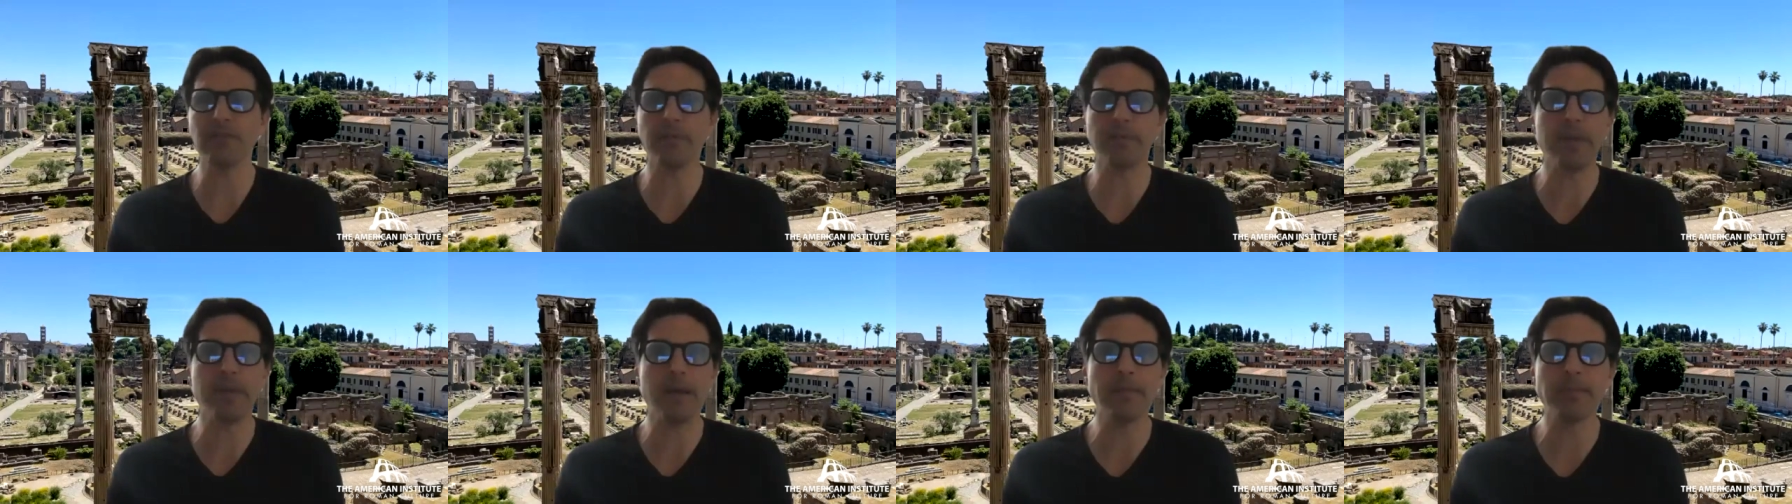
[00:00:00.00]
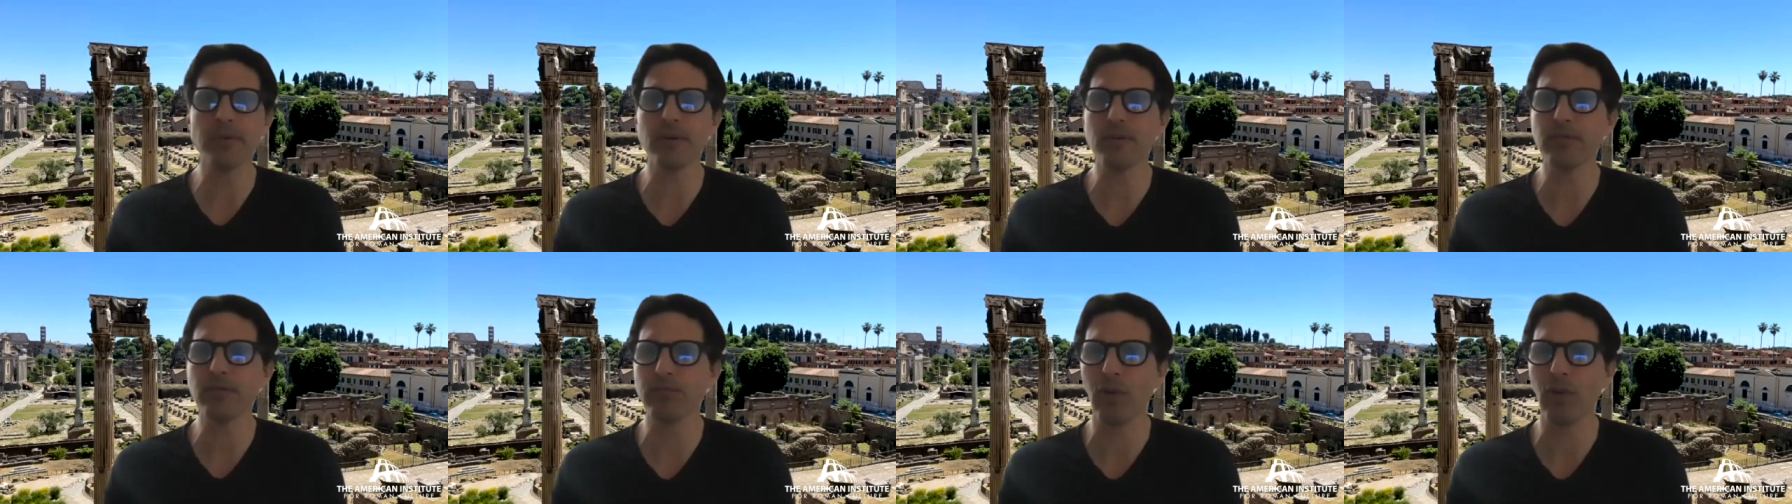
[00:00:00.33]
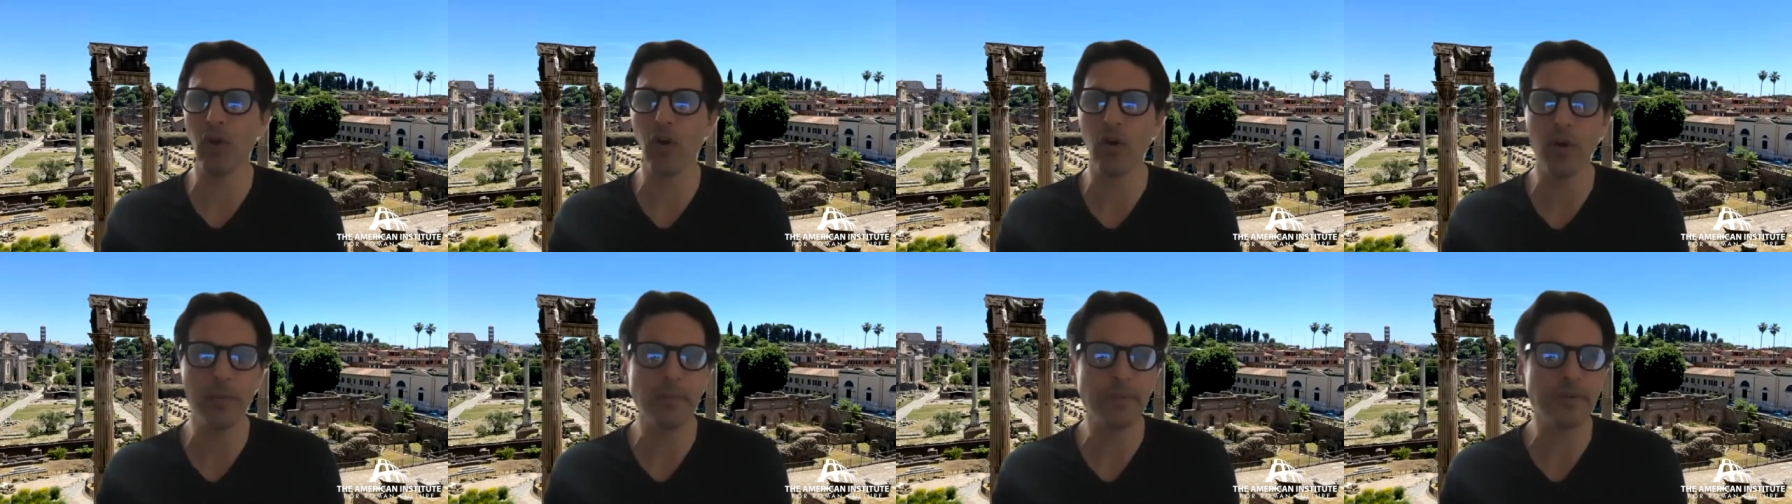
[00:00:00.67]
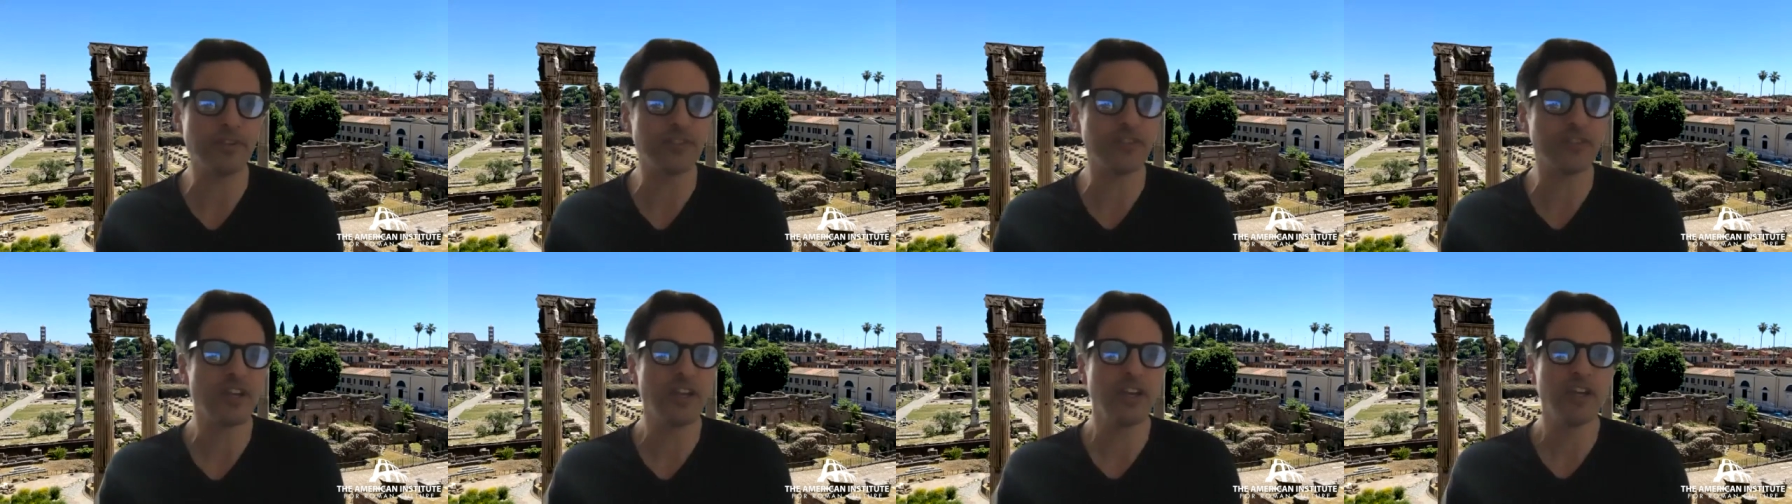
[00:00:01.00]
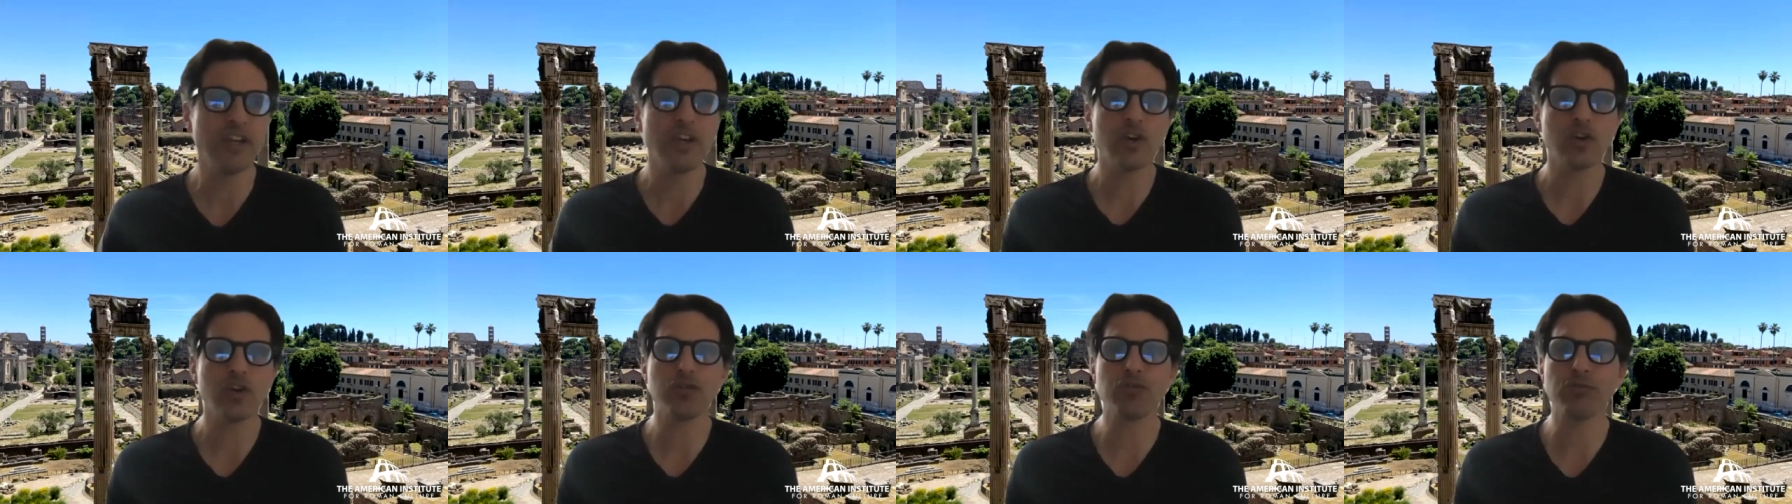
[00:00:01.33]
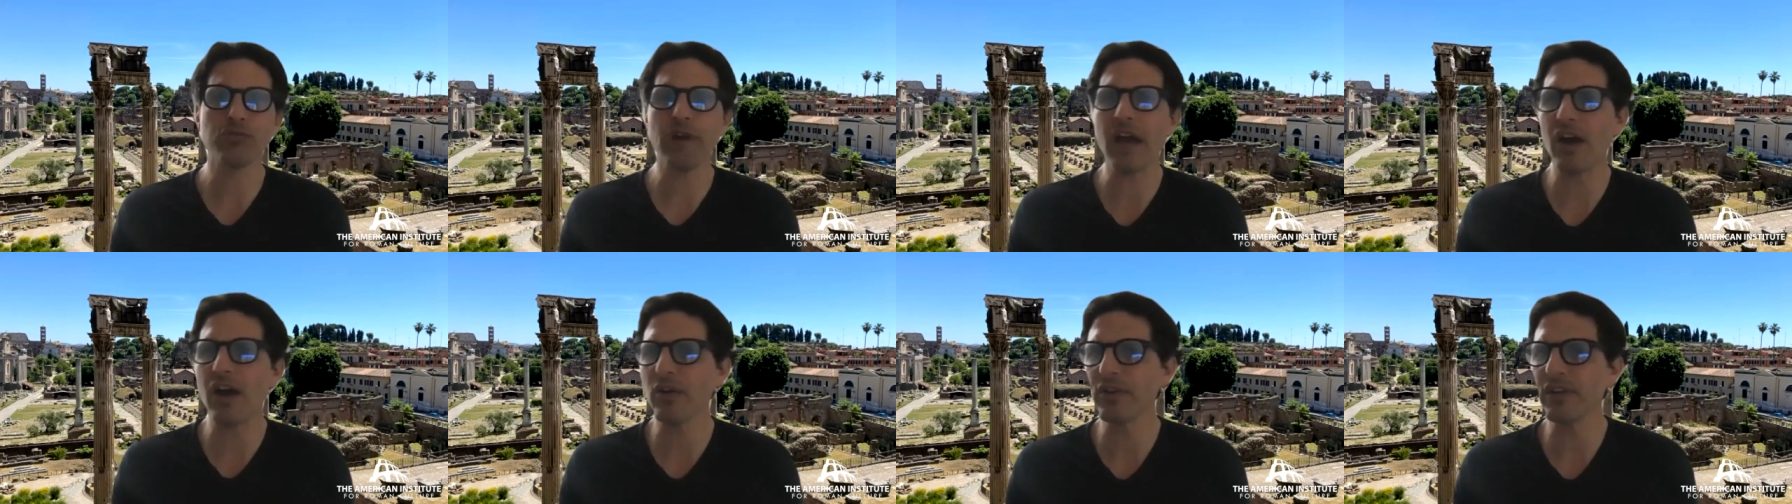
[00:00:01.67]
Remember, Rome was
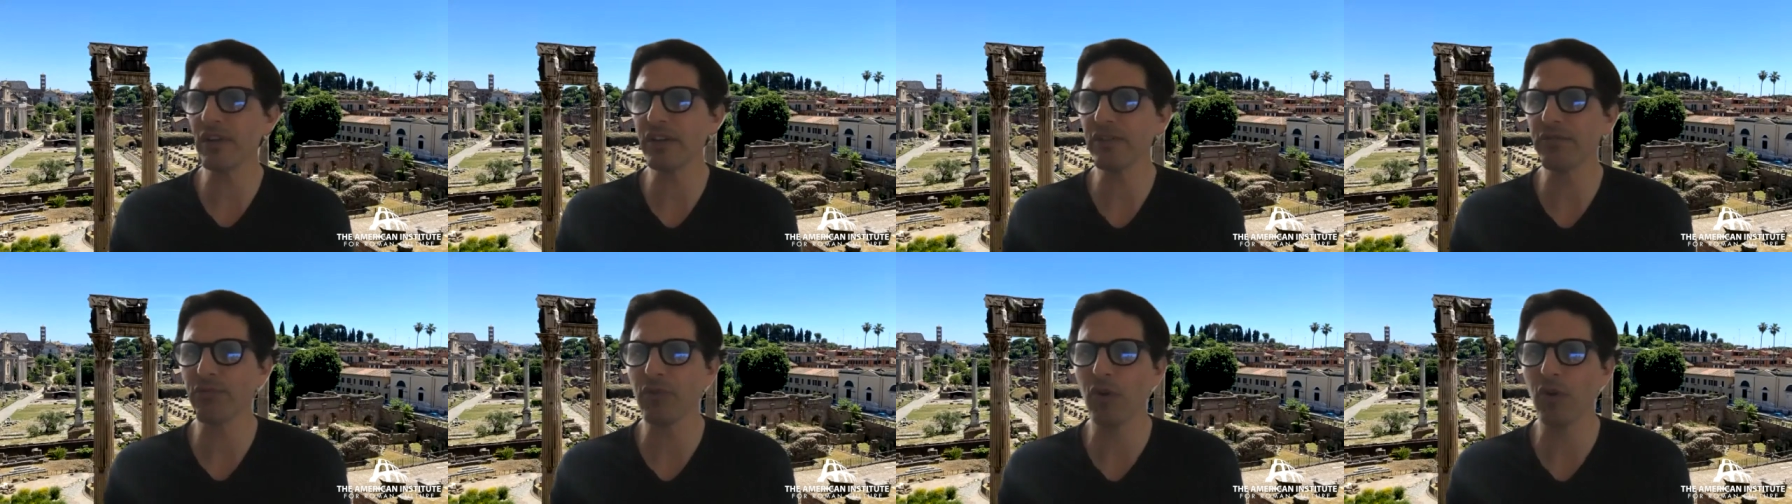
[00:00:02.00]
crowded,